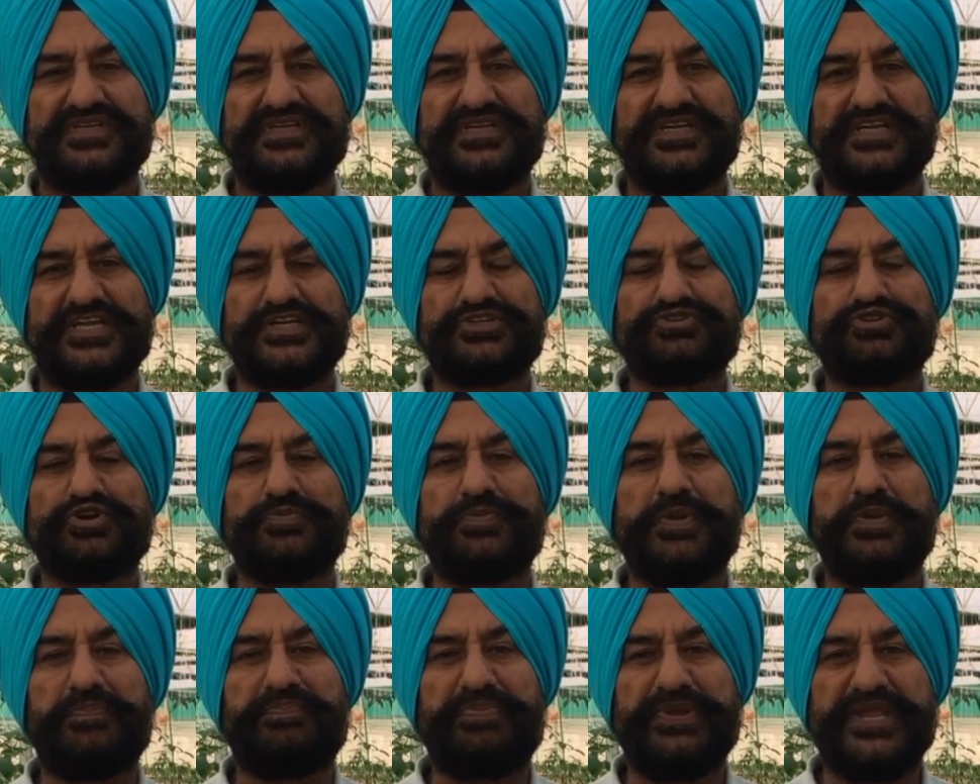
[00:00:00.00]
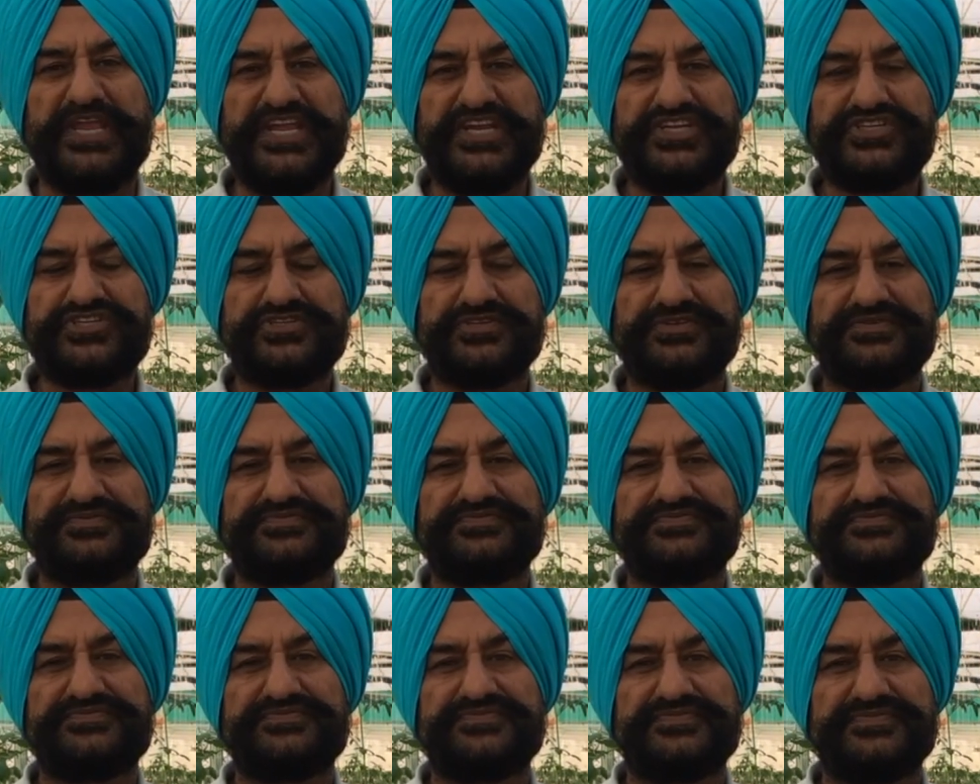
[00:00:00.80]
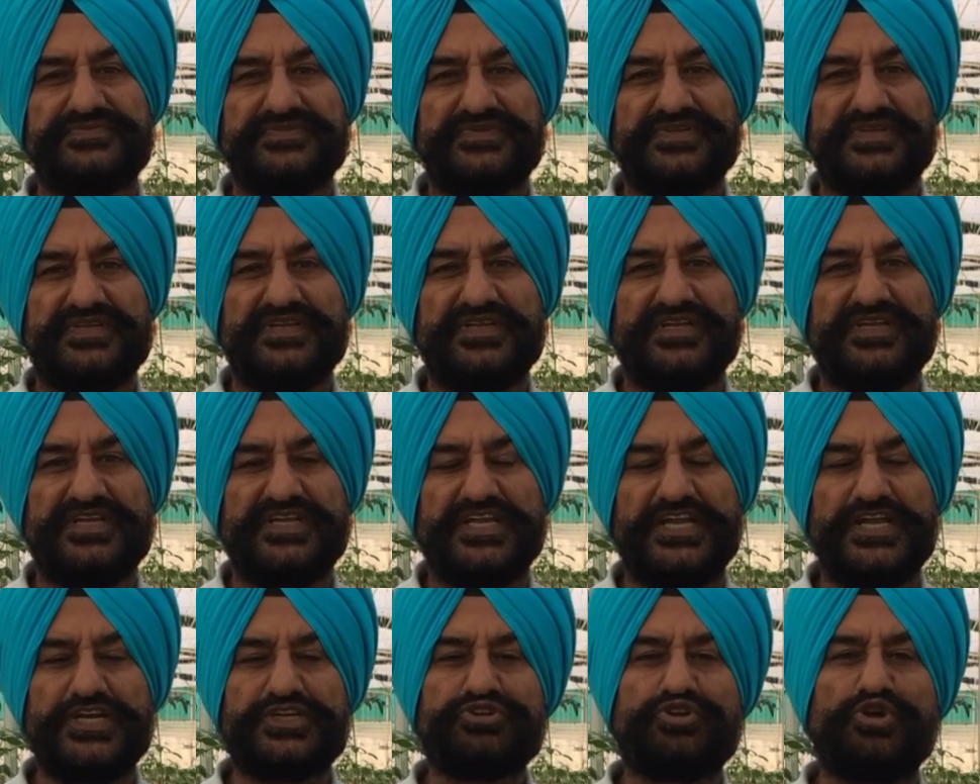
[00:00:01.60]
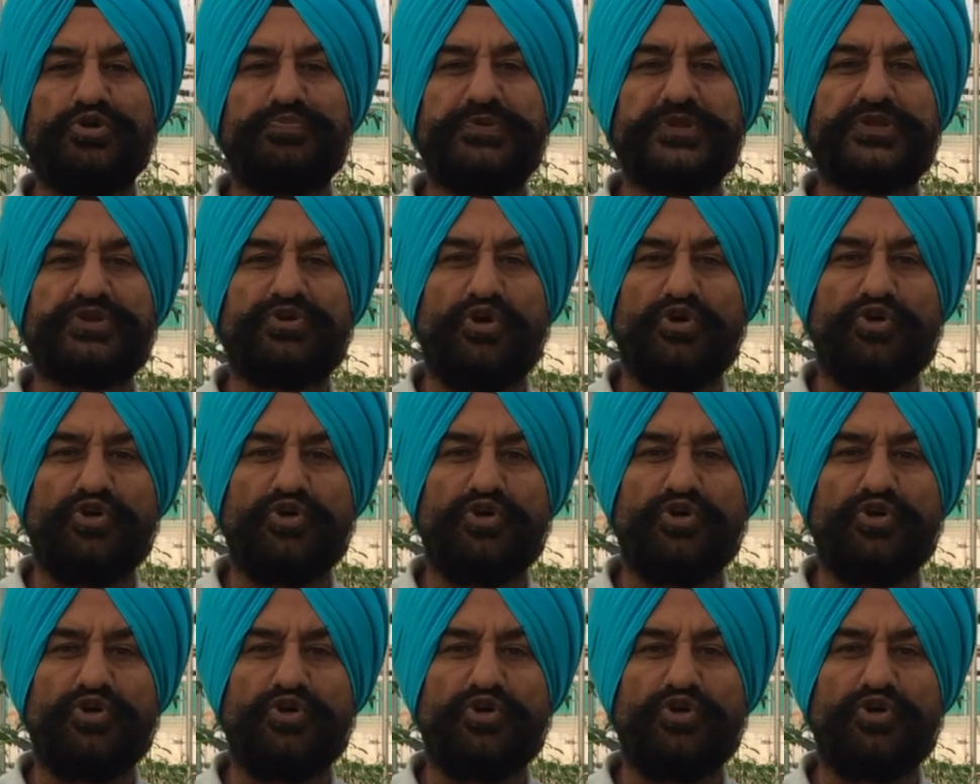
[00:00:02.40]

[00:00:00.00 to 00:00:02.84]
it could be peat, it could be coco